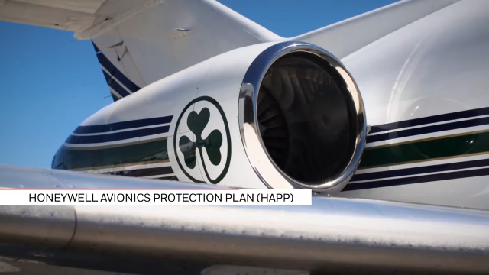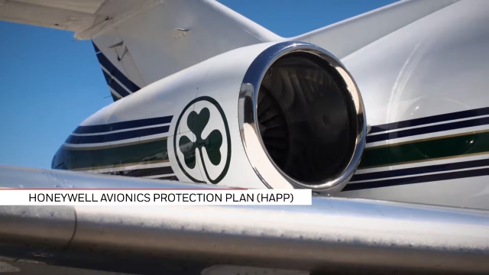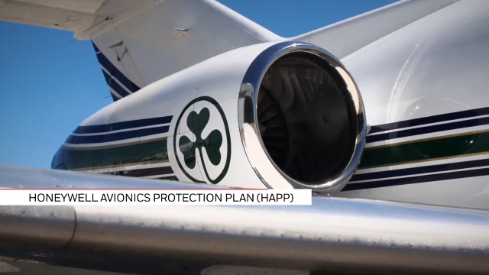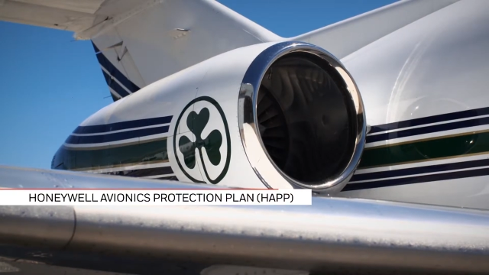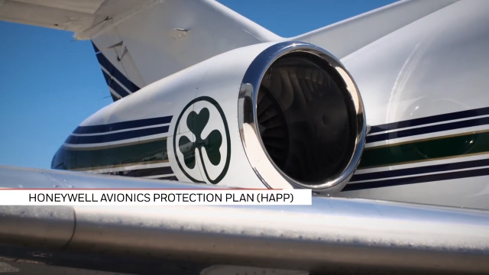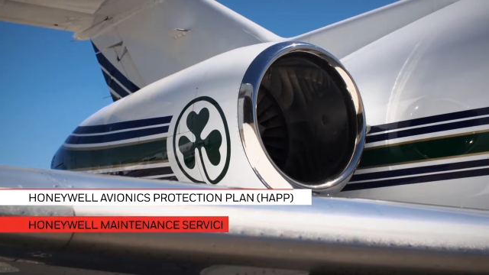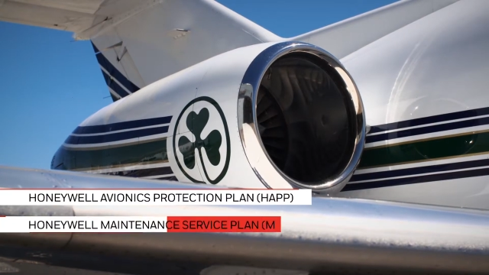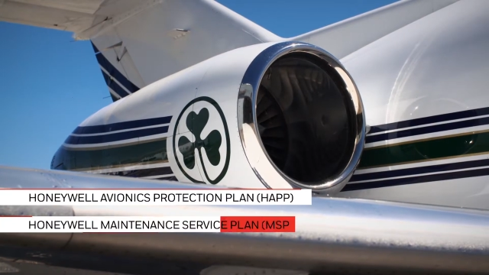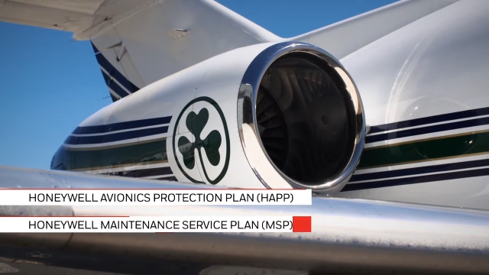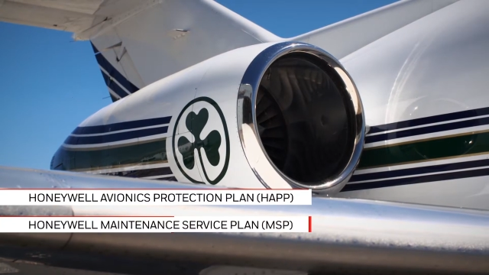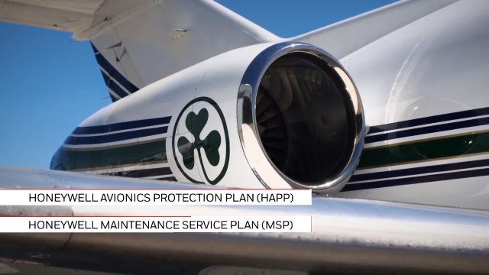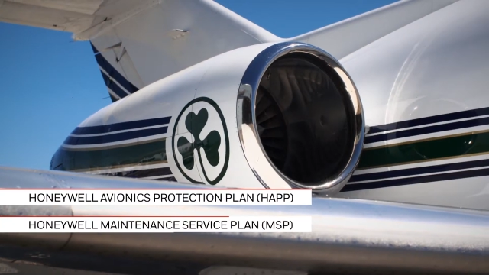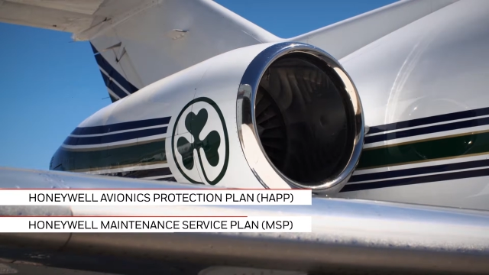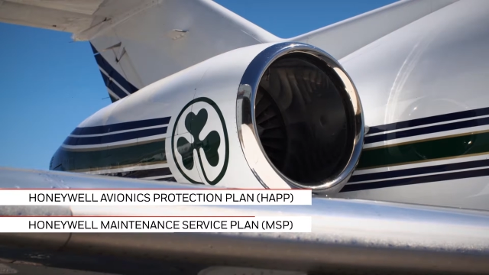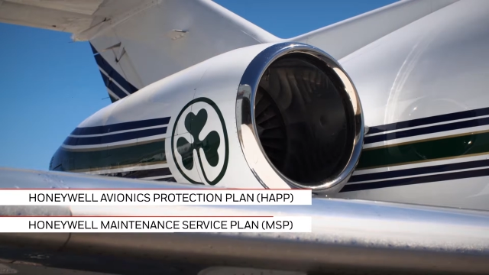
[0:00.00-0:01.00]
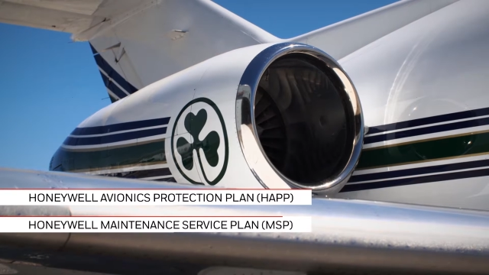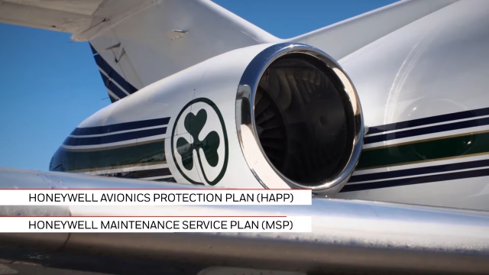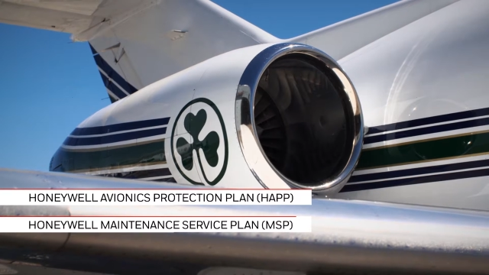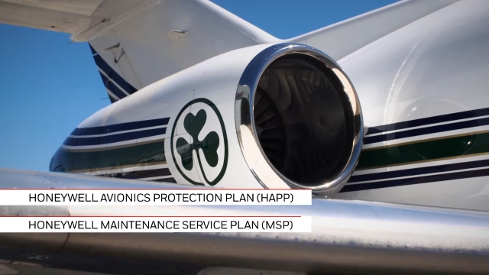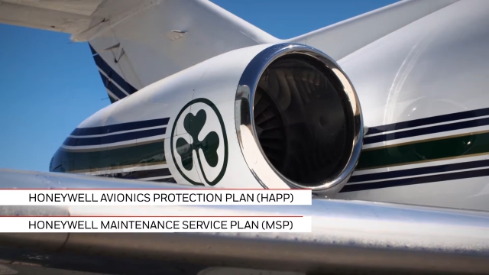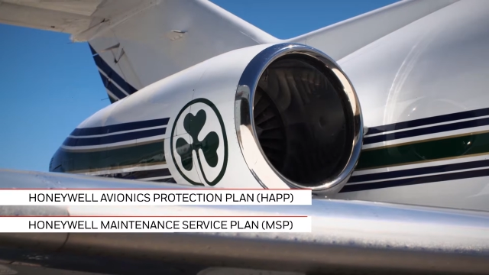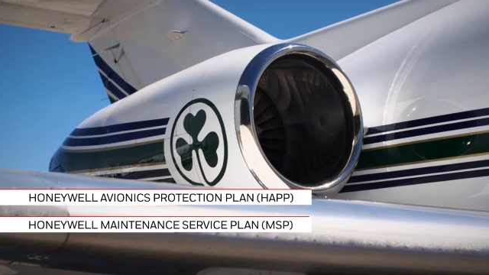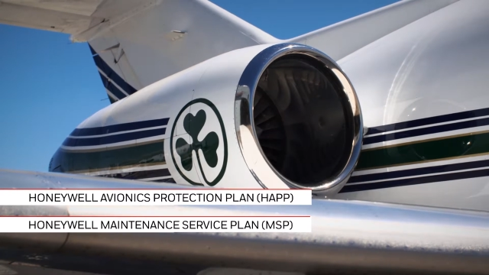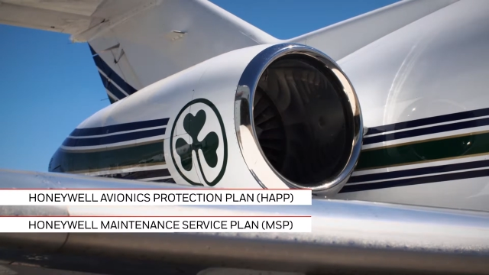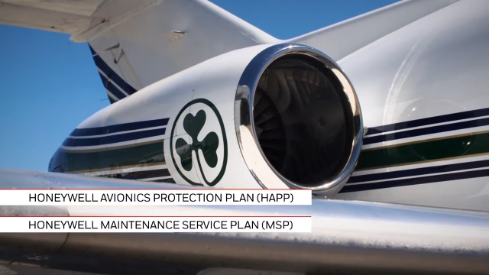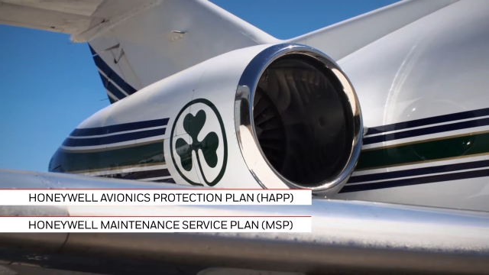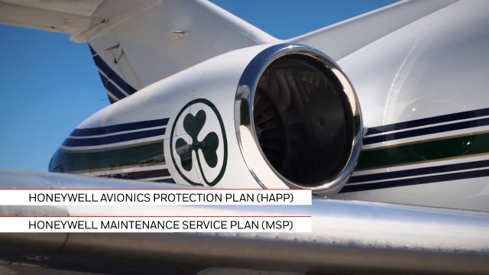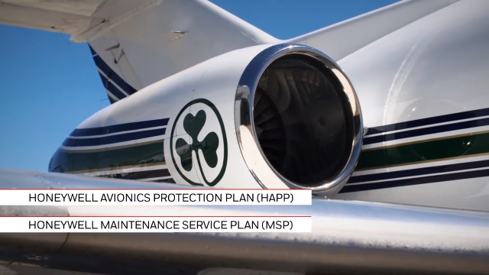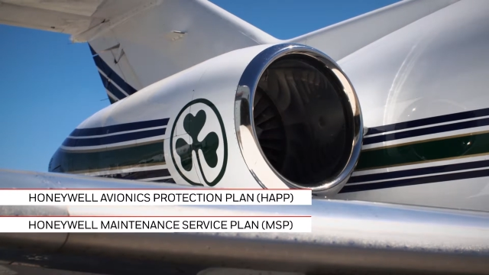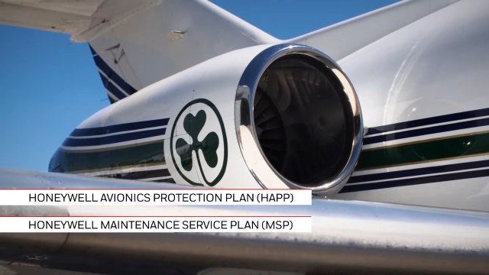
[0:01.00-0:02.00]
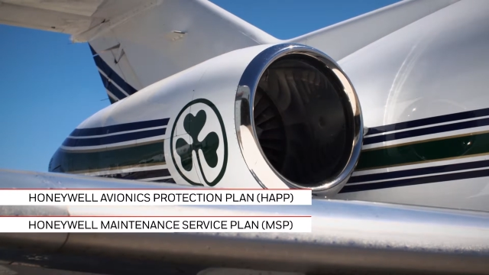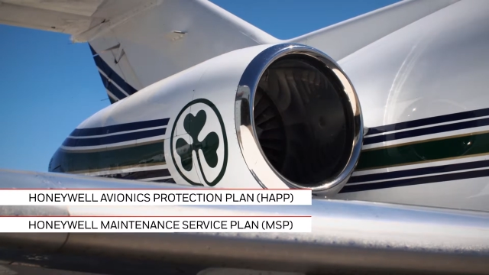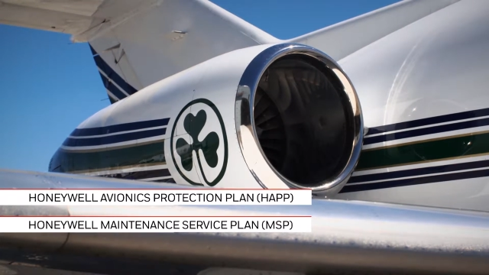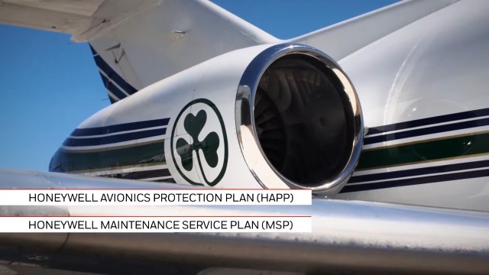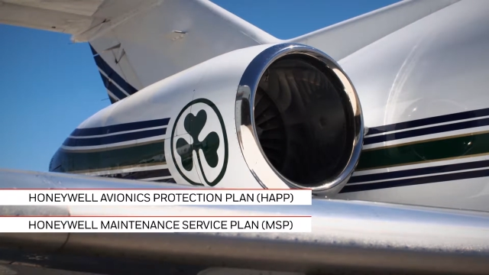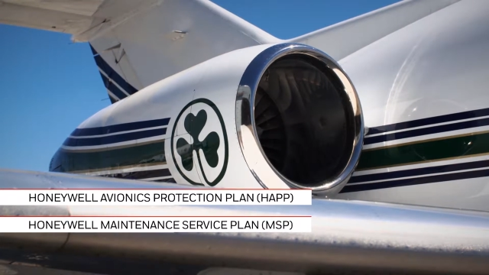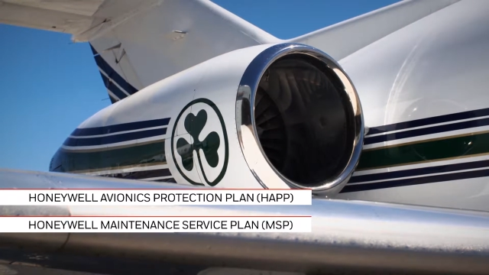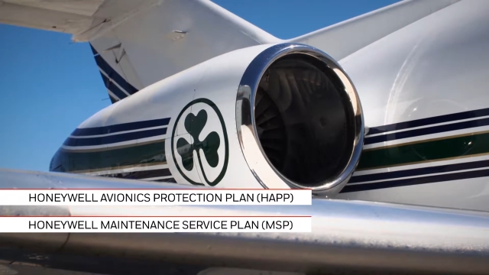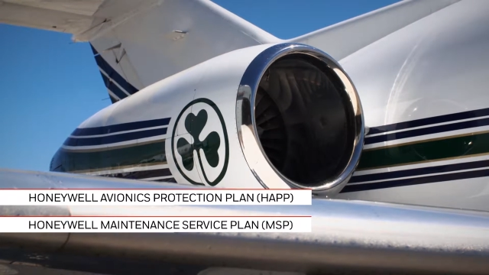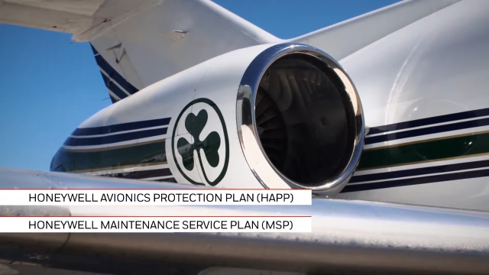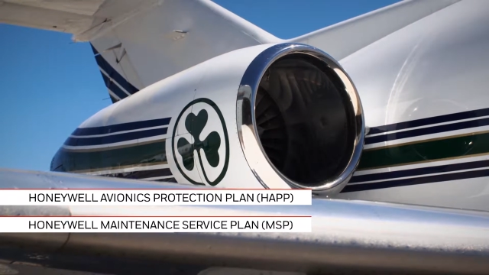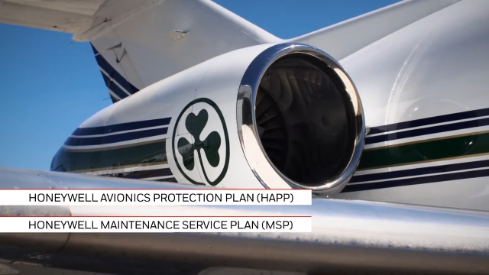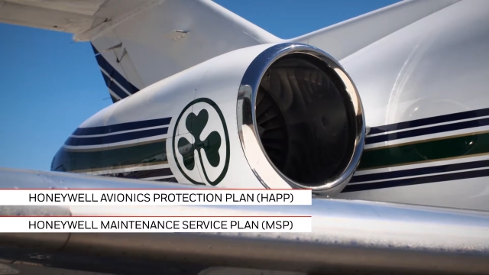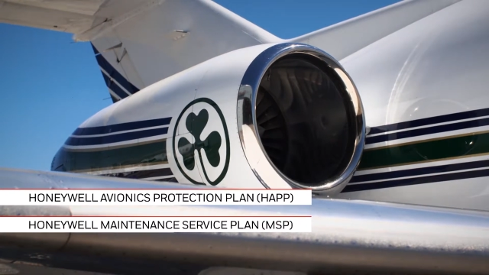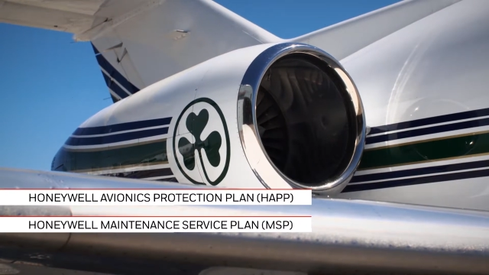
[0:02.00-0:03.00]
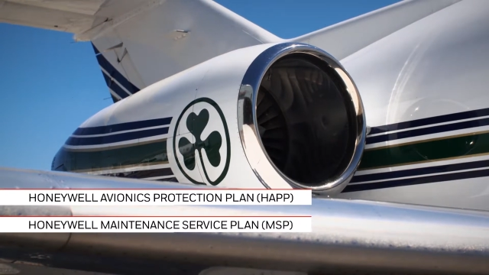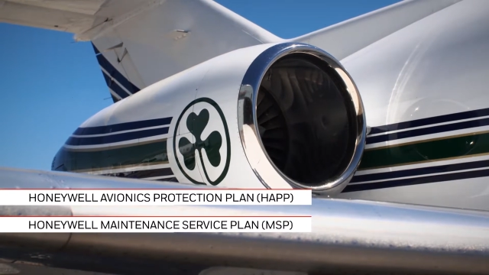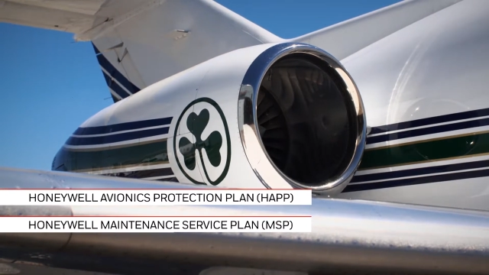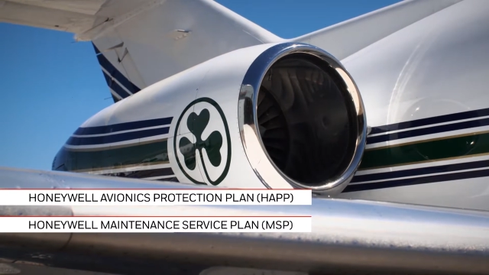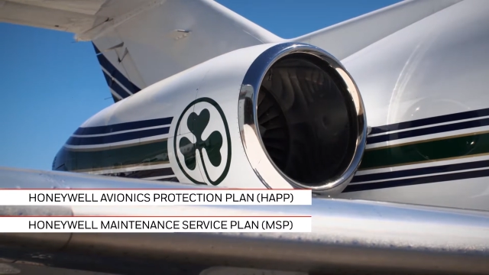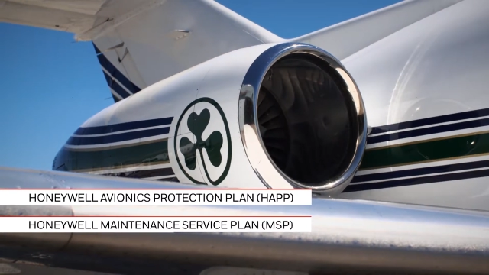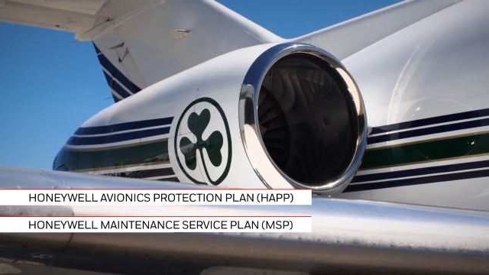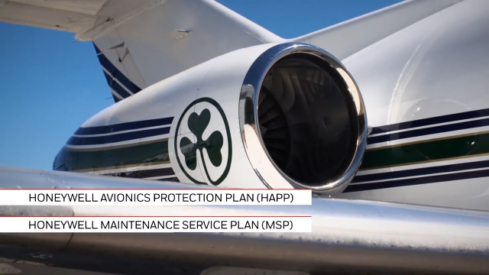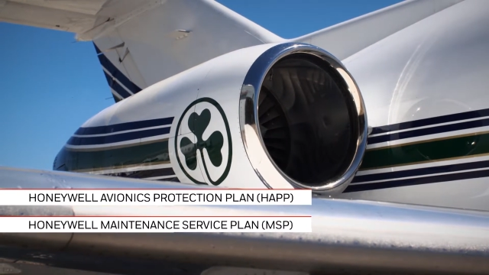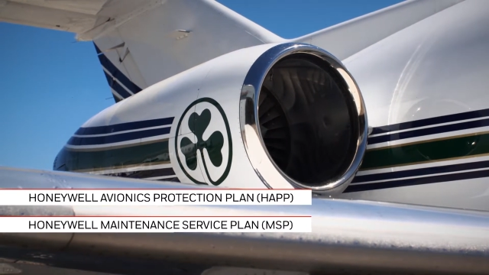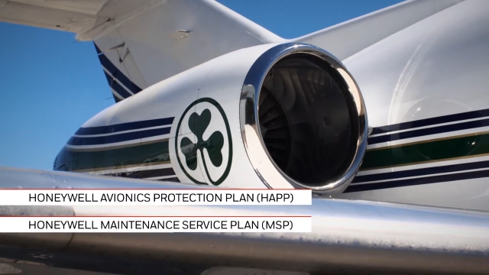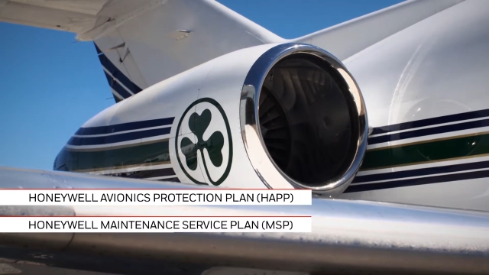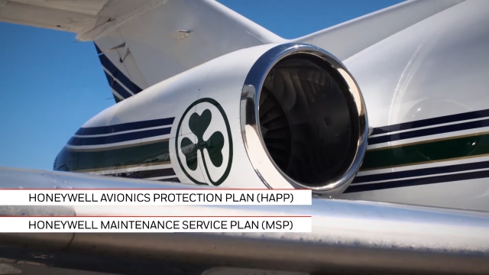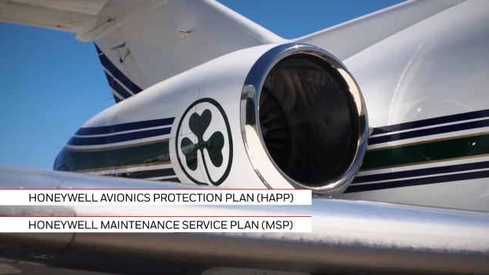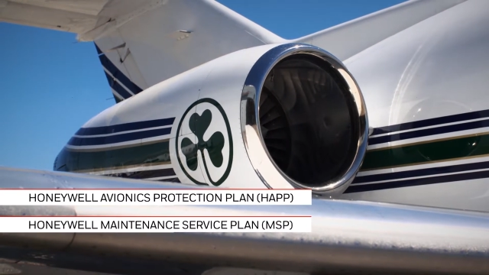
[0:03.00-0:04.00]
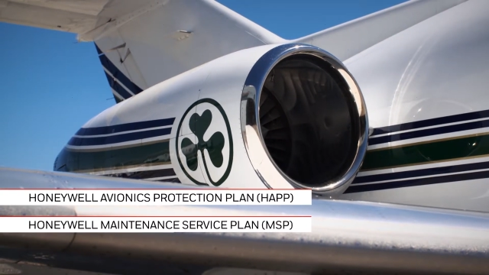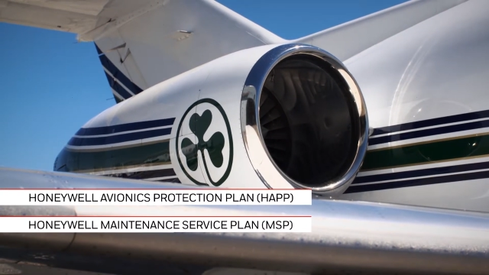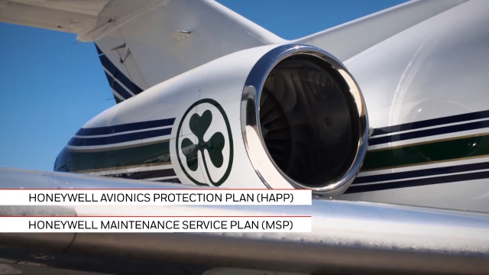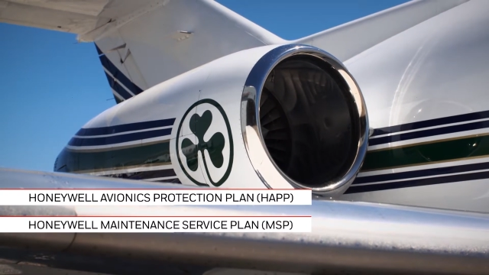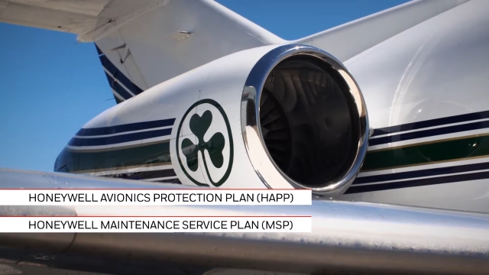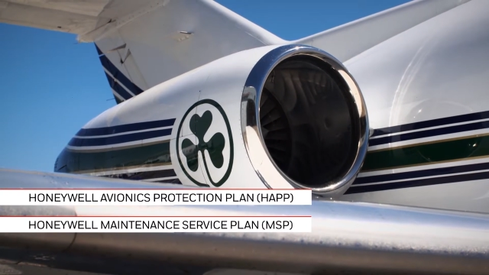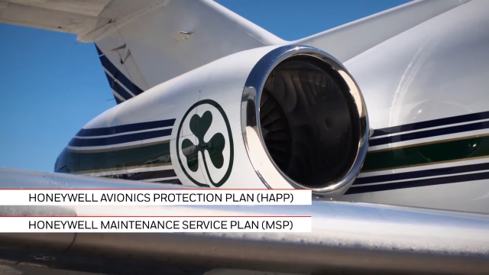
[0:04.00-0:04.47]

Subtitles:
No face is visible, so there are no lips to read.